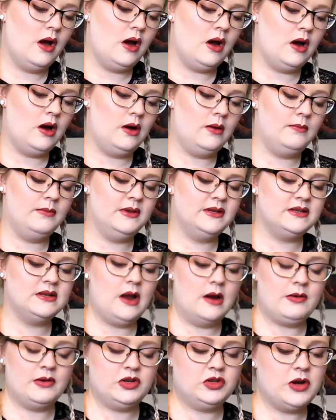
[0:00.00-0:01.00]
It's
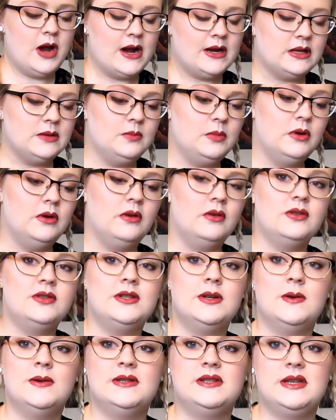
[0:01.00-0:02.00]
not retractable,
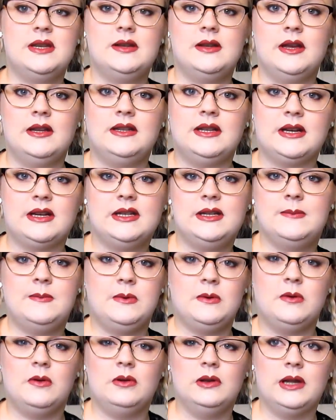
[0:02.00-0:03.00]
so it's like a
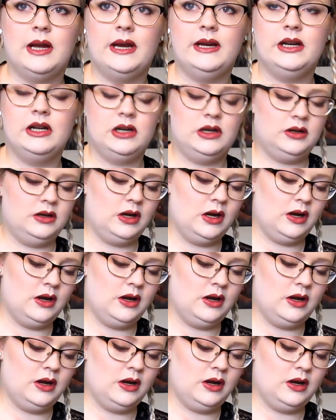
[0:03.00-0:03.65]
typical liner